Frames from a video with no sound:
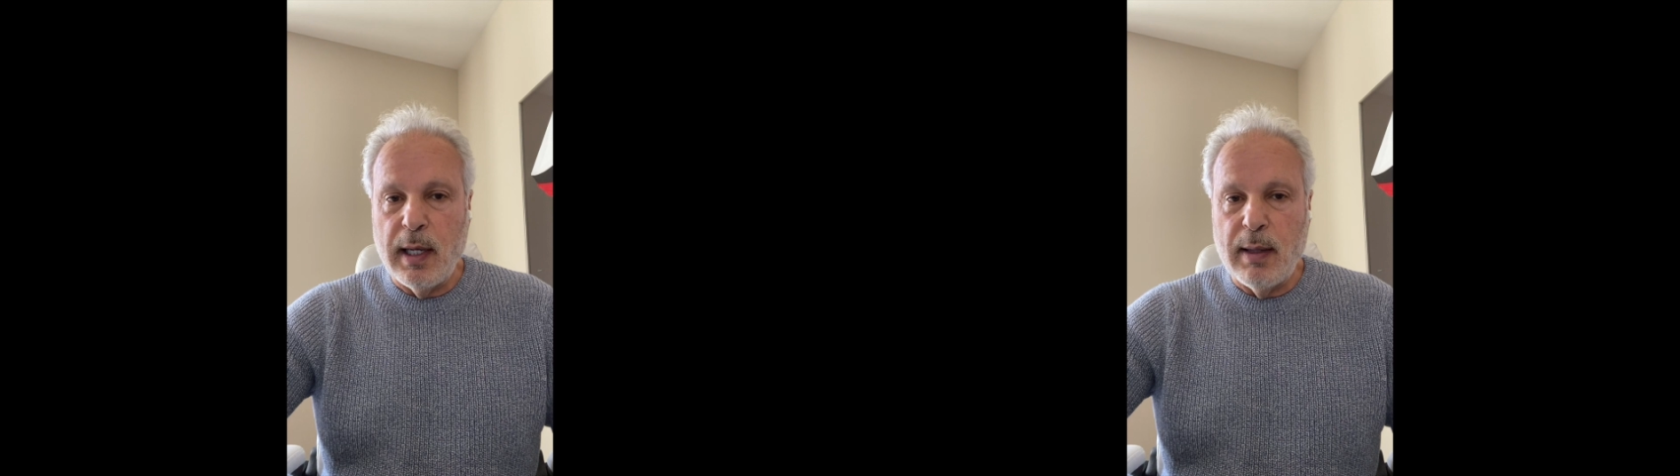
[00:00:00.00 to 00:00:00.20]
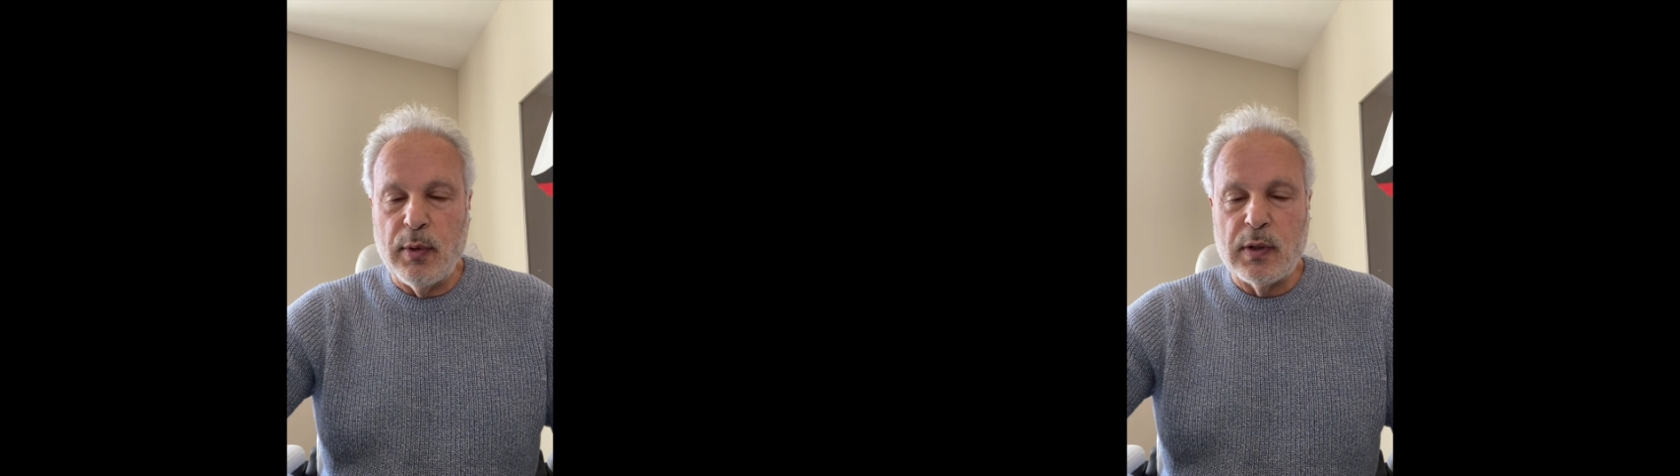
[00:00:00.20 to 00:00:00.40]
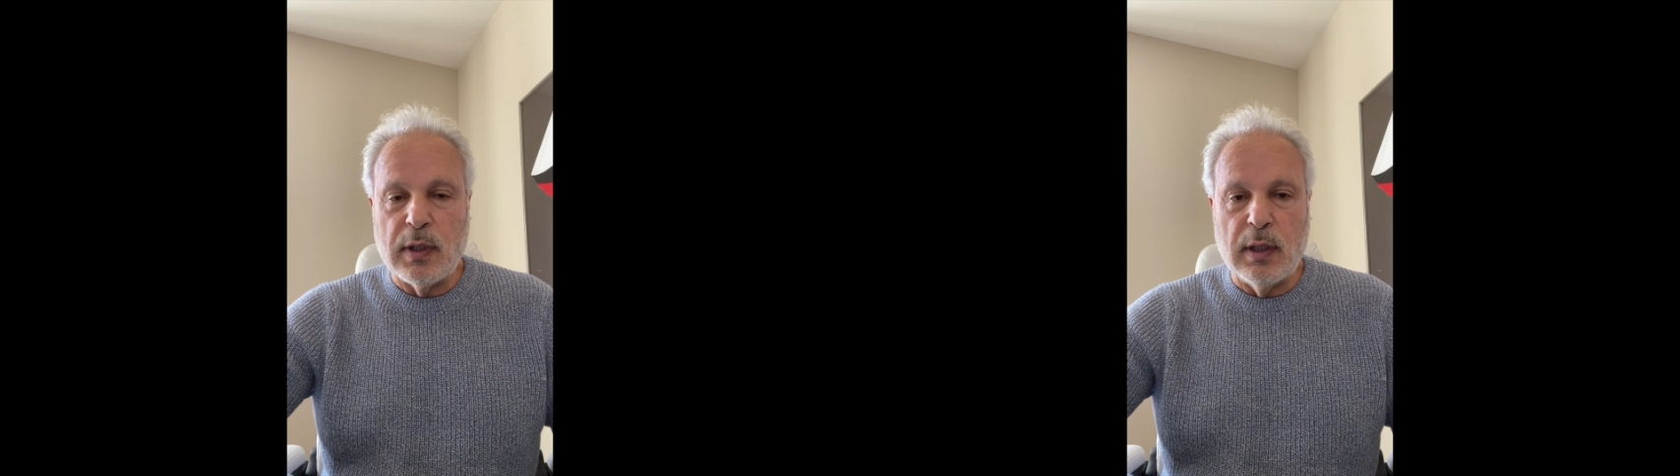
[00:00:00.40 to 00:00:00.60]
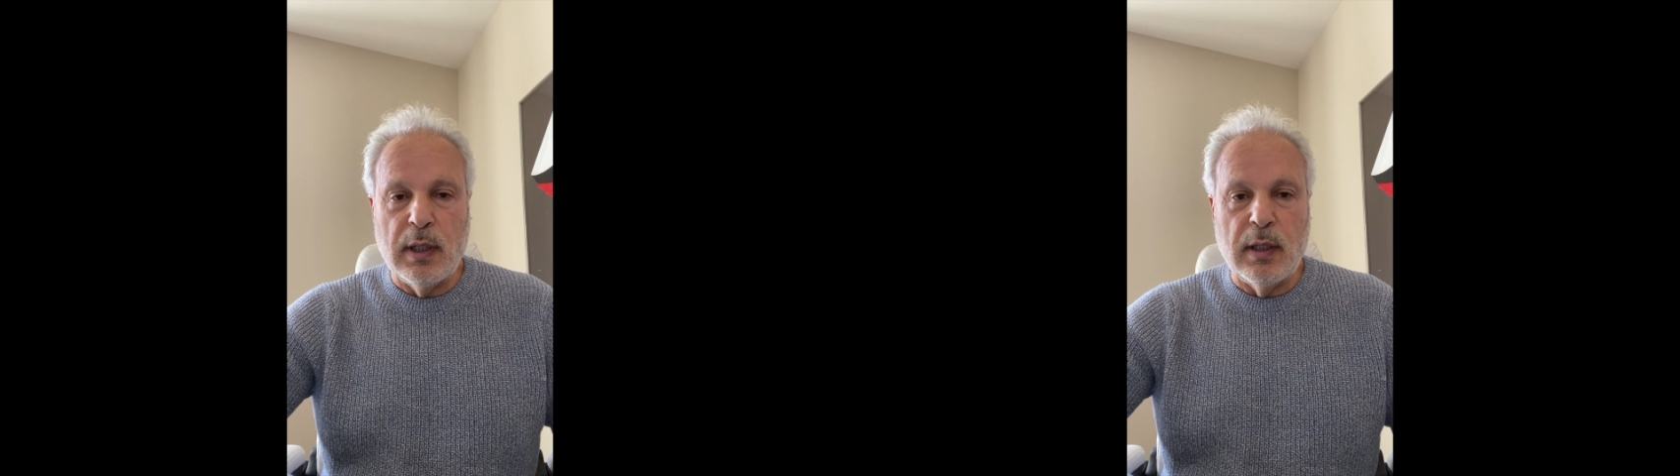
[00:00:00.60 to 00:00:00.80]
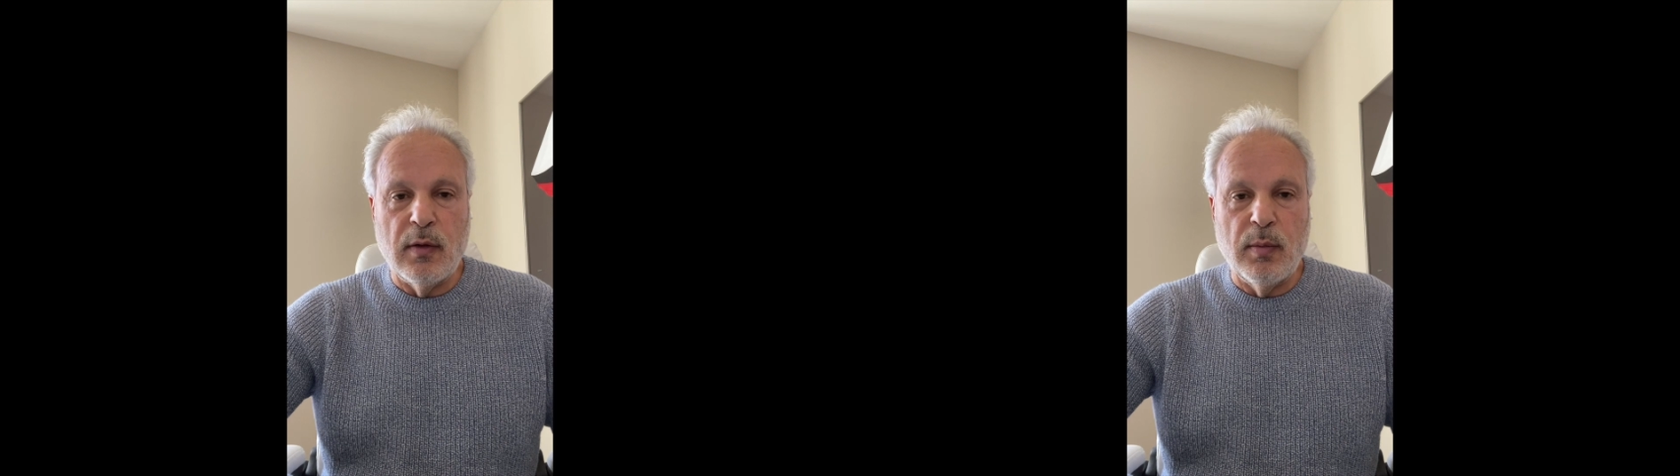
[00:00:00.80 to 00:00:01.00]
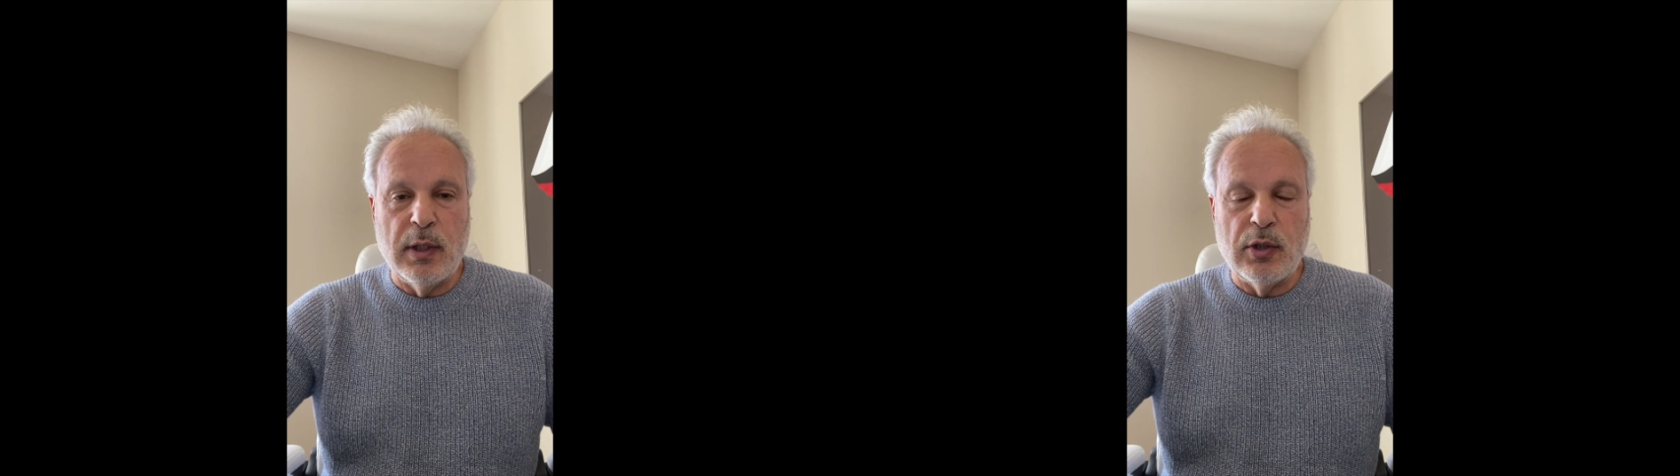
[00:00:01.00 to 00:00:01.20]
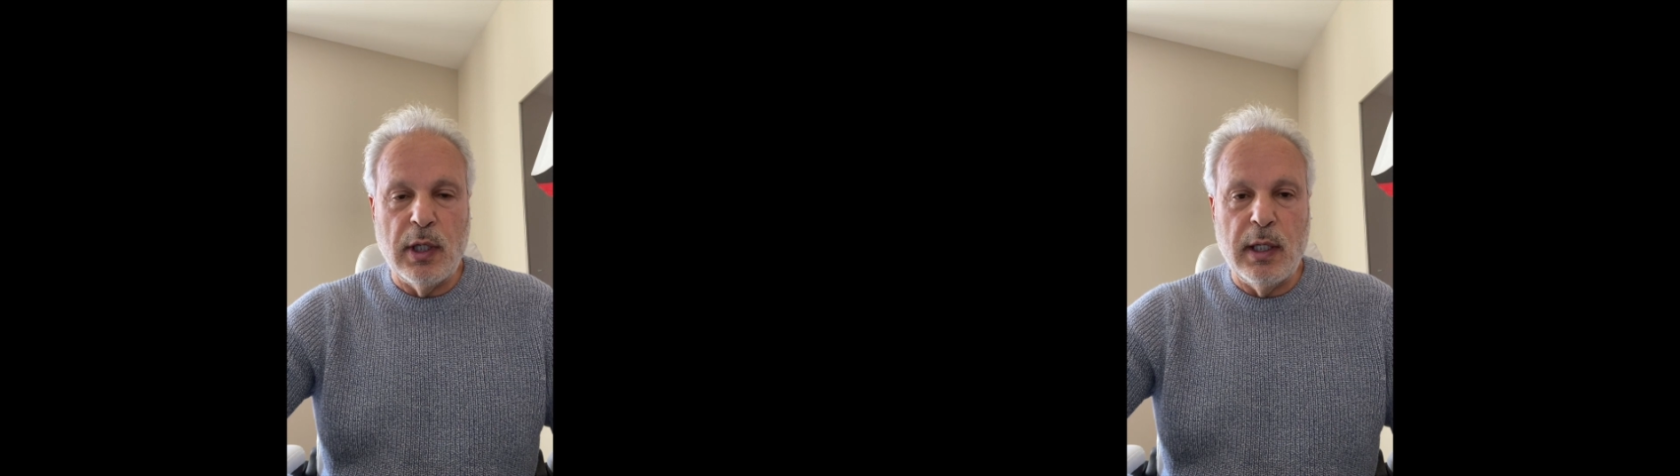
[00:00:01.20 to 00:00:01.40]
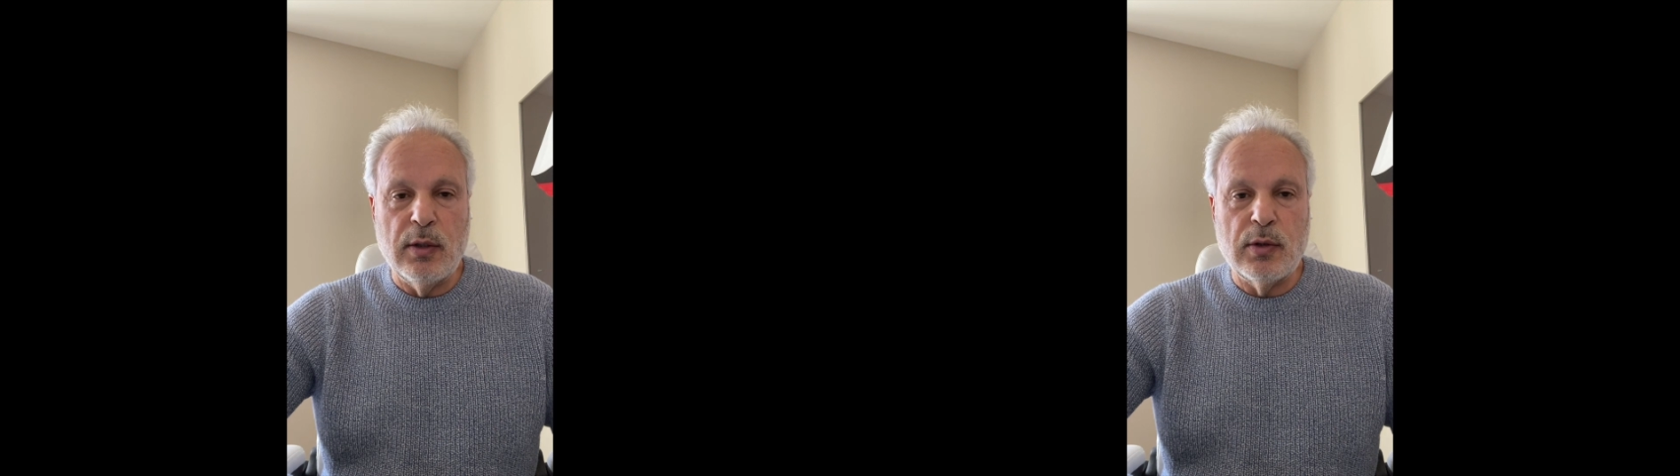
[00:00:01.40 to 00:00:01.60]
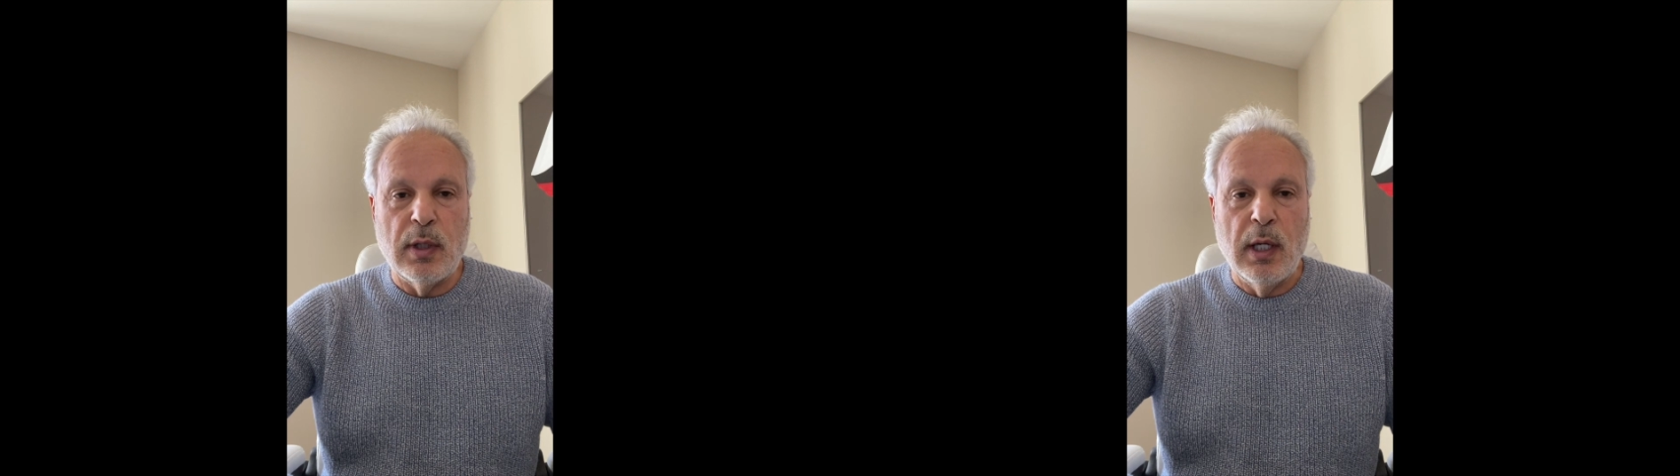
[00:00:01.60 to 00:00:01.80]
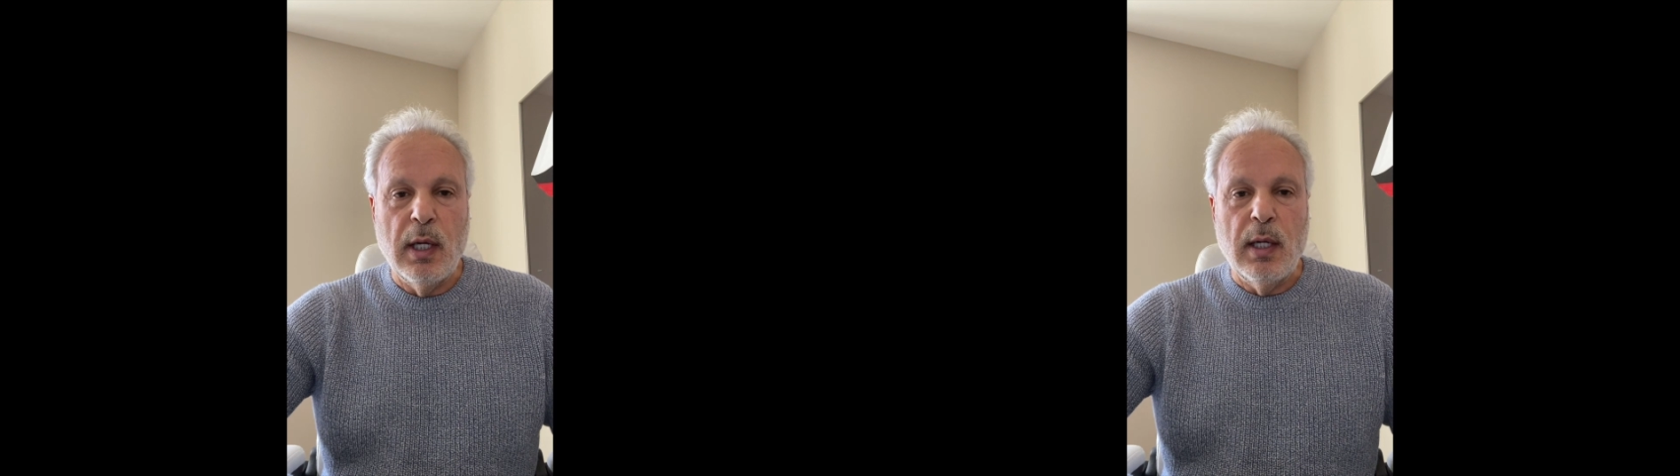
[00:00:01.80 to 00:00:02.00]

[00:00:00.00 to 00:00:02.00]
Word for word: habits that needed to be changed,